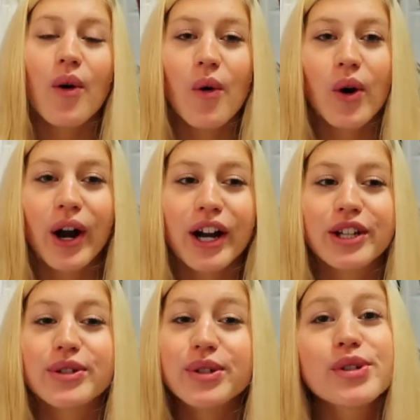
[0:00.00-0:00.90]
Or
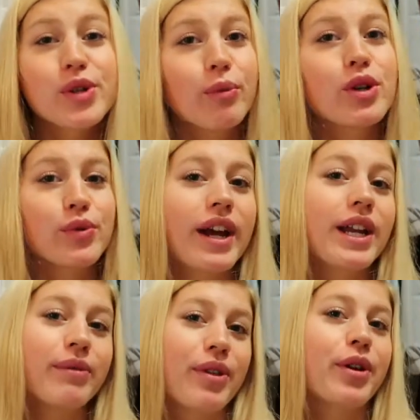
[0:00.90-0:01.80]
you do so much
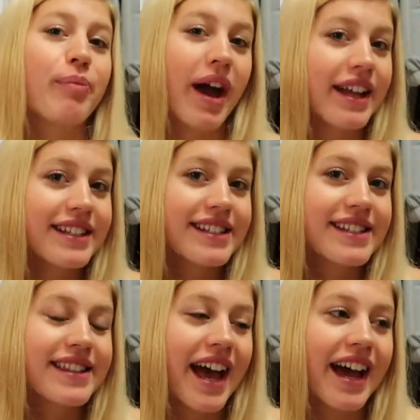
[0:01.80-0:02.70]
writing with your
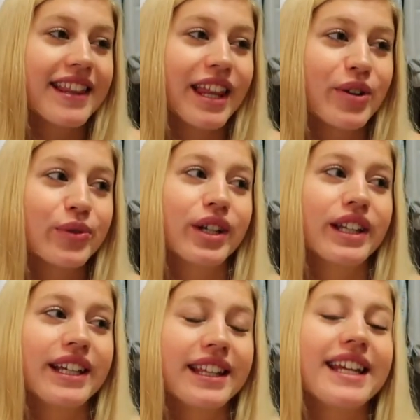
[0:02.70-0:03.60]
pens that the
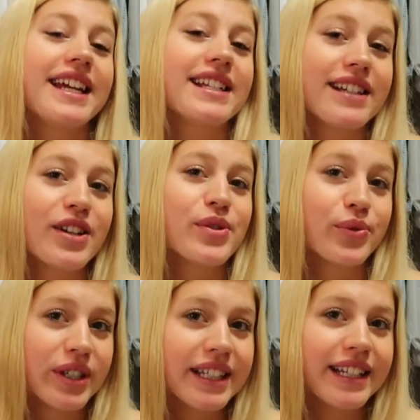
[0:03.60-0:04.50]
ink does
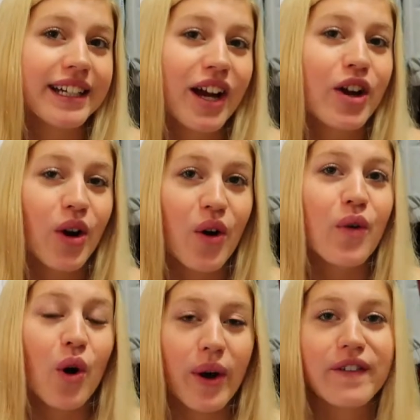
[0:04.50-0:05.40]
really
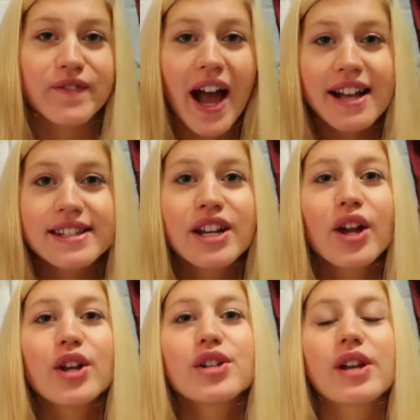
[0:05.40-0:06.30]
go away fast.
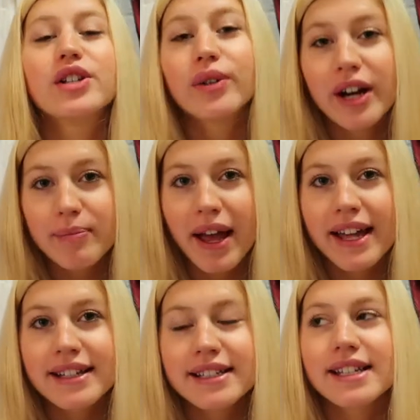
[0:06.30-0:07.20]
So I do
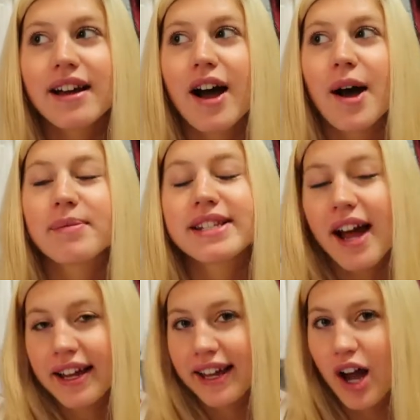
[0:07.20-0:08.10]
recommend
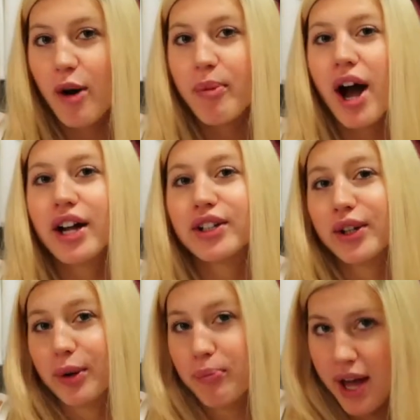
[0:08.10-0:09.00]
stocking up on
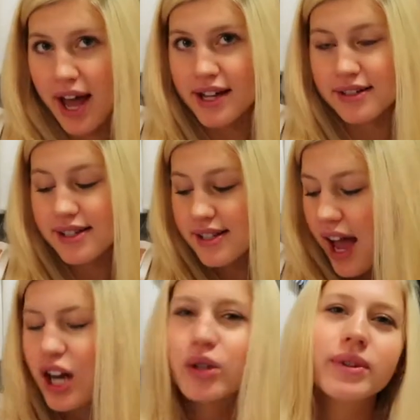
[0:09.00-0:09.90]
your pens.
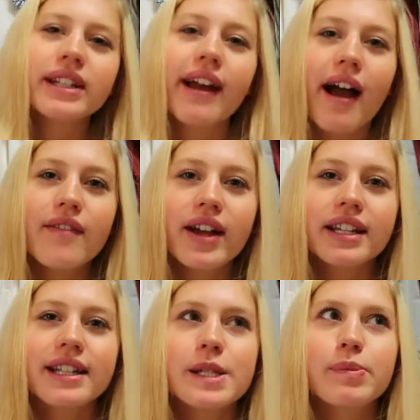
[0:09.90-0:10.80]
I don't really have
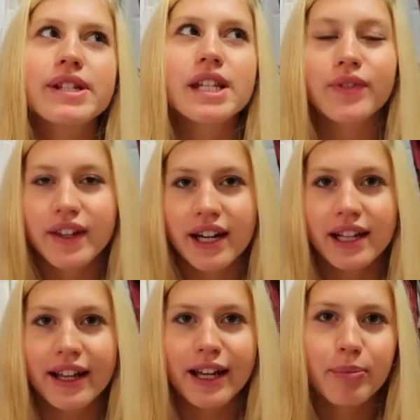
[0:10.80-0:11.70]
any specific that I
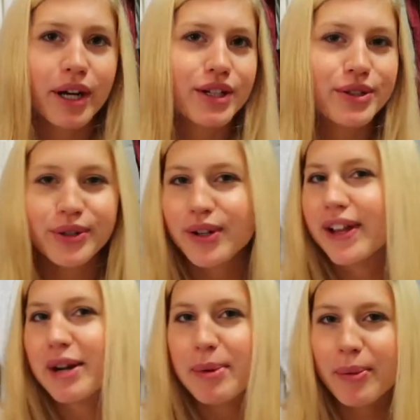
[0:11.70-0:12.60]
like, but I do know a
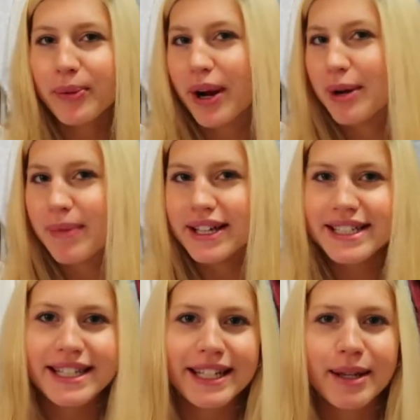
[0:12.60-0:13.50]
lot of people
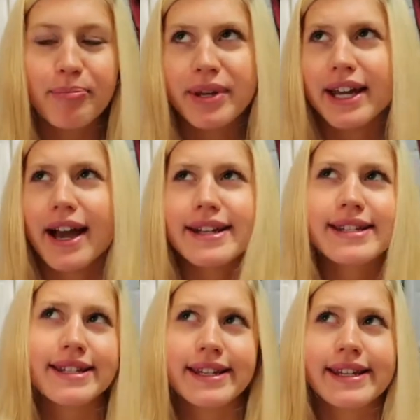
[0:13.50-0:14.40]
recommend the
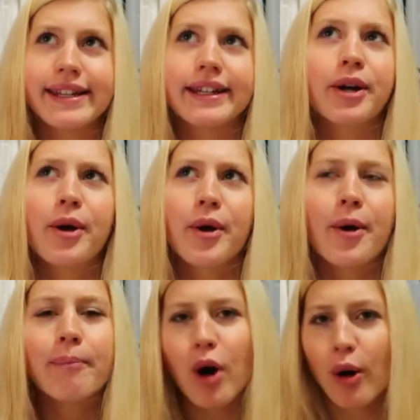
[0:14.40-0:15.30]
BIC
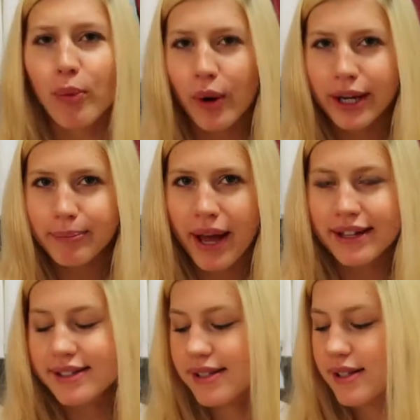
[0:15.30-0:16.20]
ballpoint
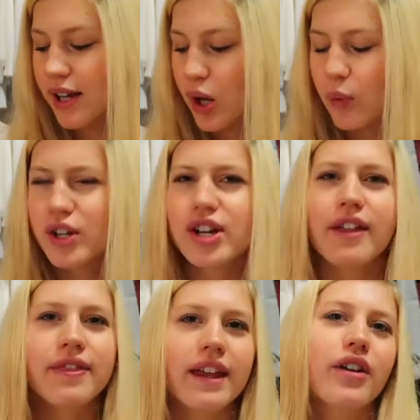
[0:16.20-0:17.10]
pens, which
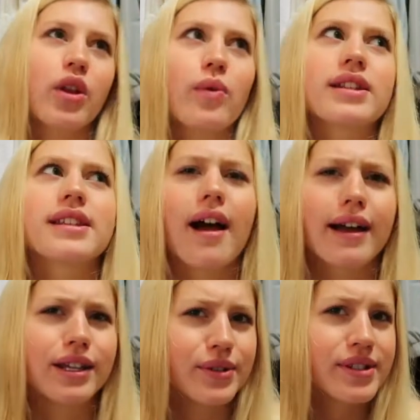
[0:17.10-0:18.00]
I think are the ones that
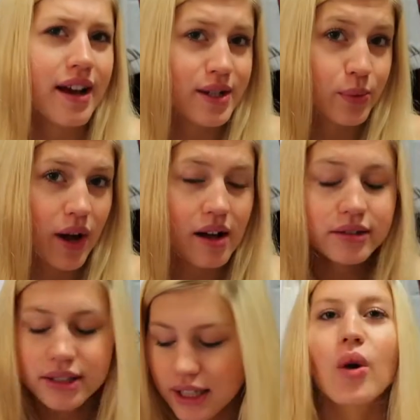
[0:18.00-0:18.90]
I use as
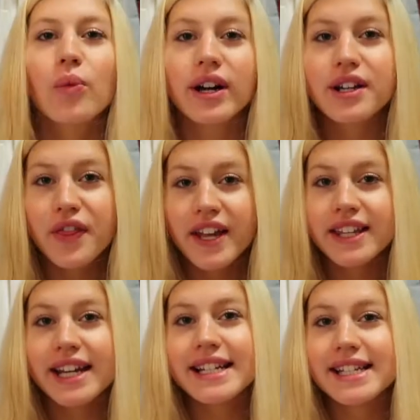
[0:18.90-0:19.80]
well. One thing
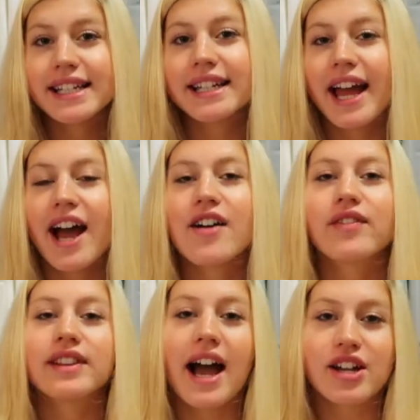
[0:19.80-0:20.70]
that I didn't
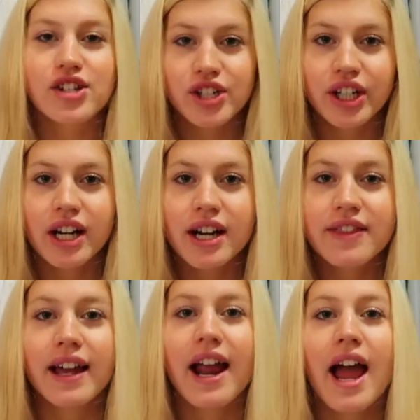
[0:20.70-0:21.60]
have last year
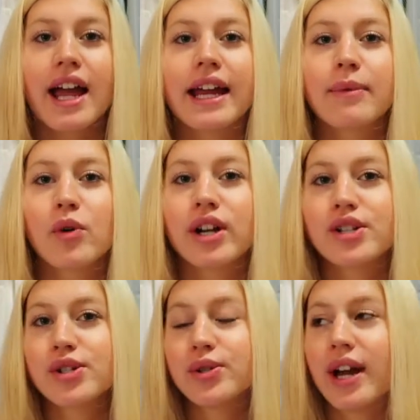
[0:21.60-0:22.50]
that I am going
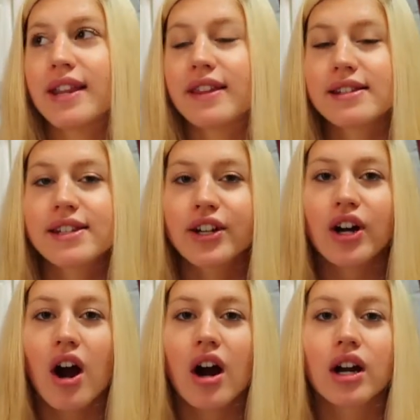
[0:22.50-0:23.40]
to get this
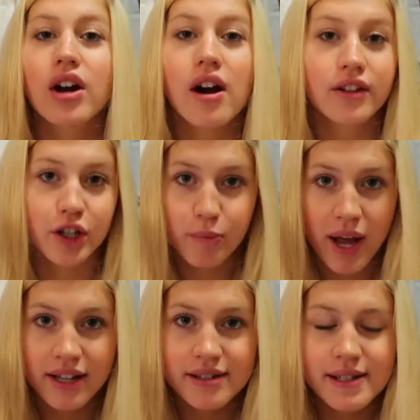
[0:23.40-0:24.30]
year are colored
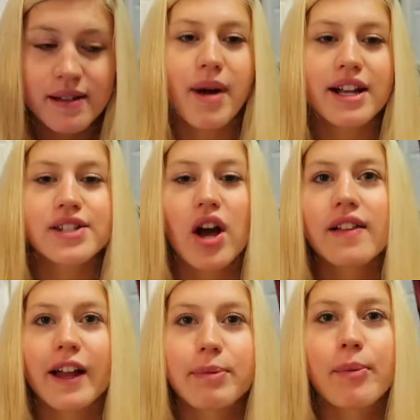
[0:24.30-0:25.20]
pens. I saw
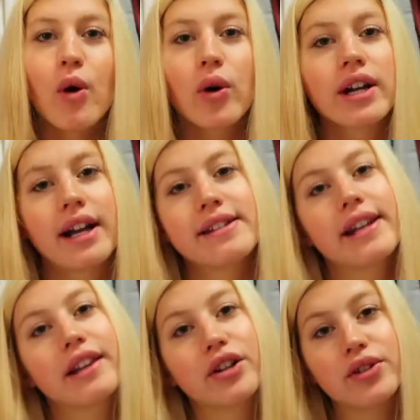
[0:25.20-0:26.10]
a lot of people
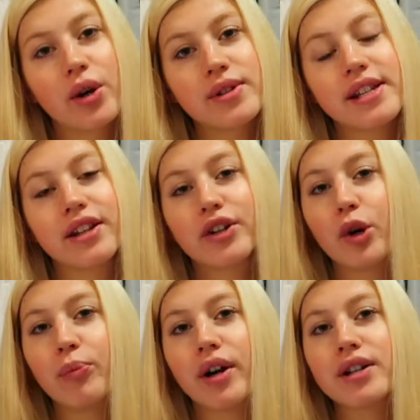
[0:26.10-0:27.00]
organizing their notes in their
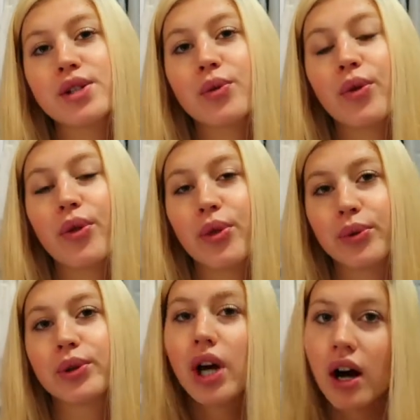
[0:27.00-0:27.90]
notebooks
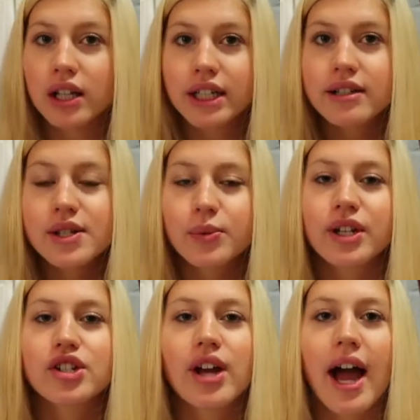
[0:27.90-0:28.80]
through colors,
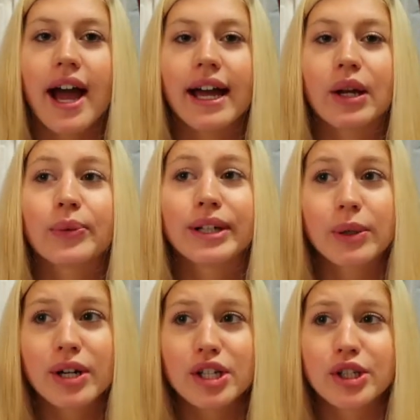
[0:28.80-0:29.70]
which I really
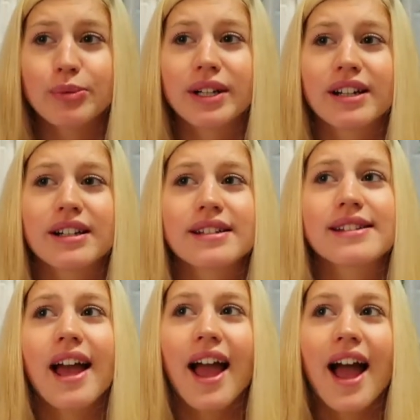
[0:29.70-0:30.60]
want to do
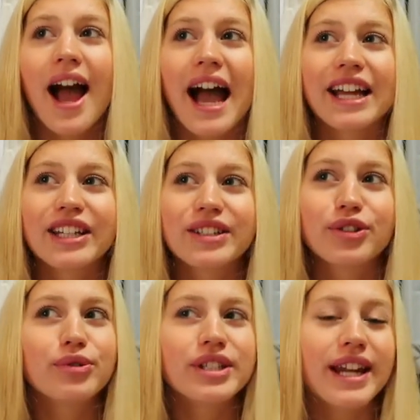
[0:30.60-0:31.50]
because I
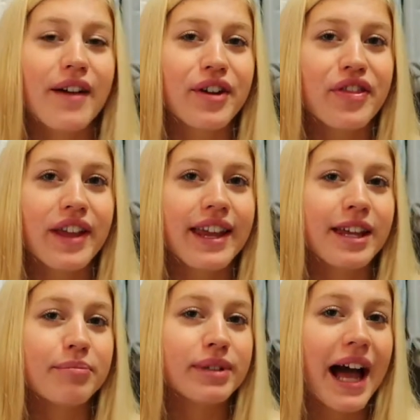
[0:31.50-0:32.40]
did everything
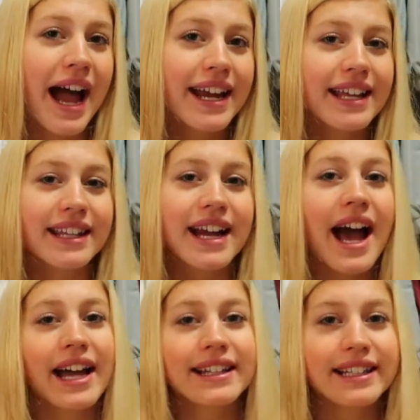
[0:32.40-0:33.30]
in black and then
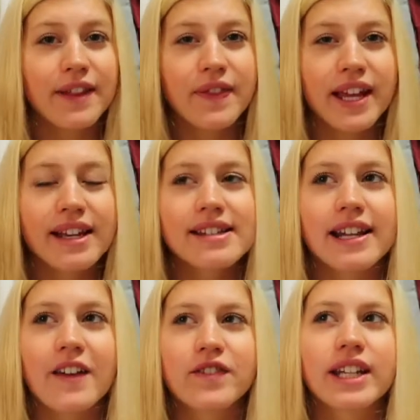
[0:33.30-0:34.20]
highlighted things,
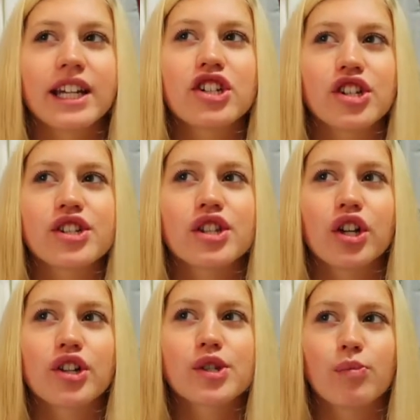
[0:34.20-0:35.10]
and I feel like it just
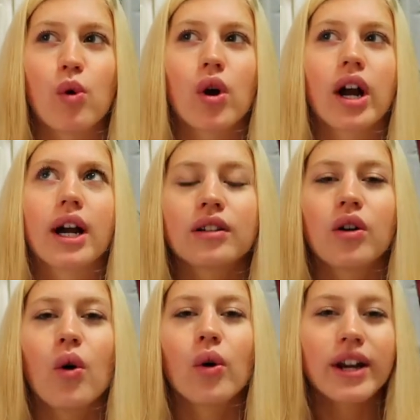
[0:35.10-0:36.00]
looks more
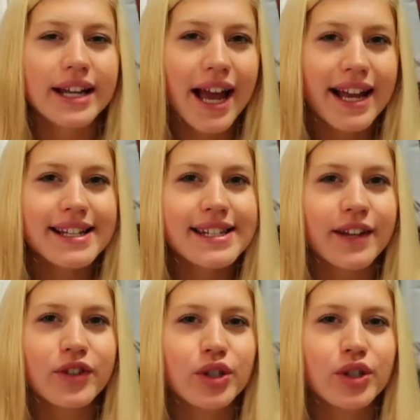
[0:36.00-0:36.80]
organized if